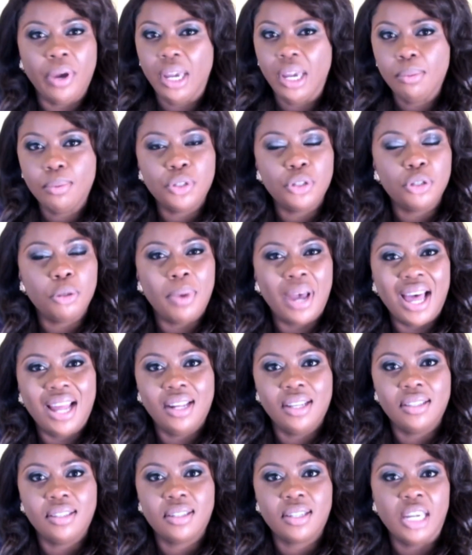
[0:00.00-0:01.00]
able to
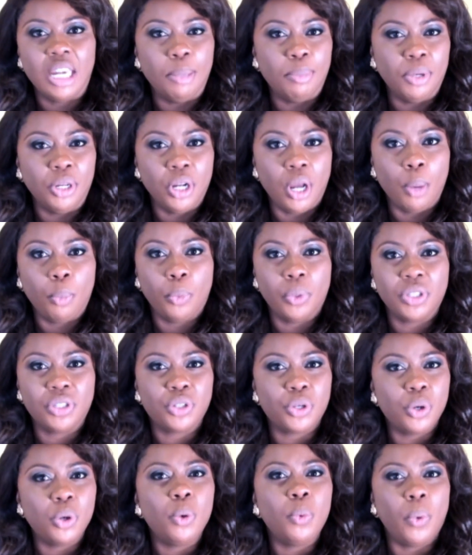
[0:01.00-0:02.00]
balance keeping up with
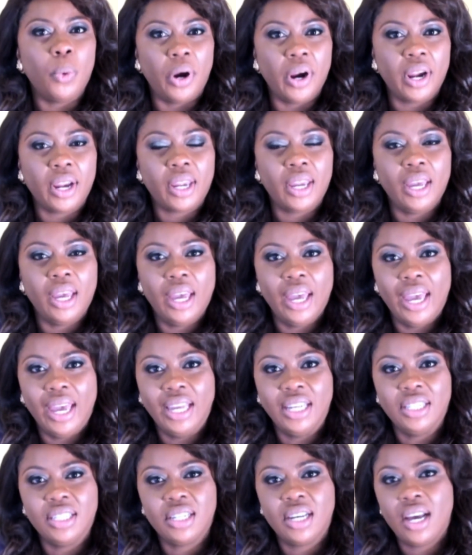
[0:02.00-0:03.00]
schoolwork
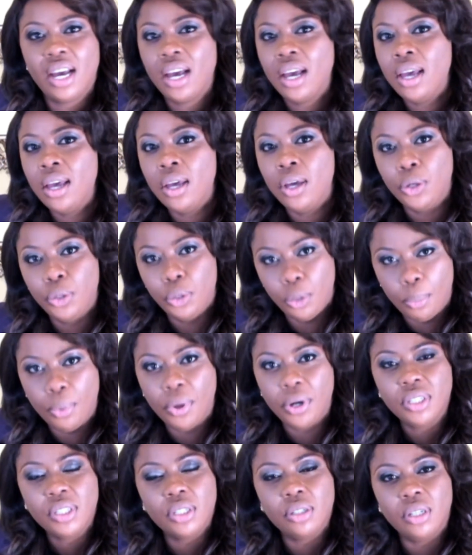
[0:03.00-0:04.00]
and your
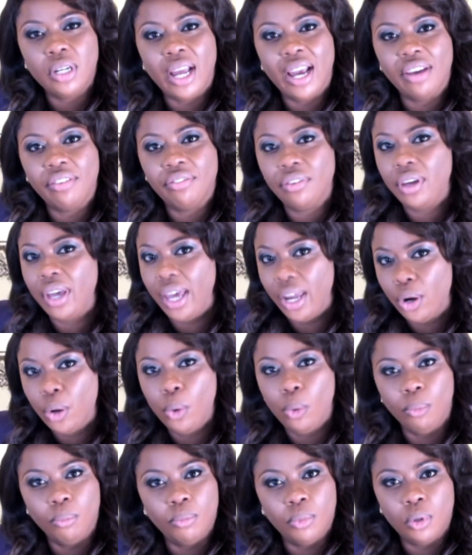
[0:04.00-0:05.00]
personal life at
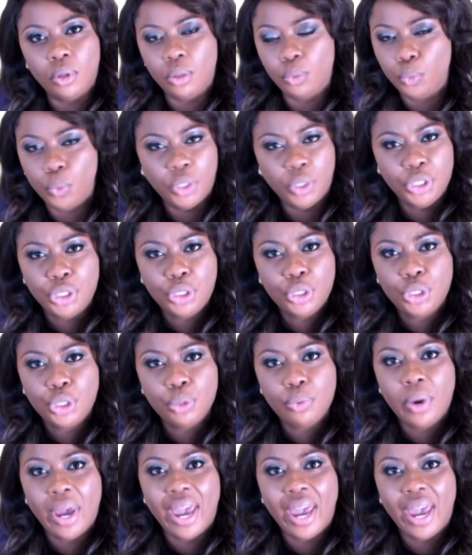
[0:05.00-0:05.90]
home? And what did you do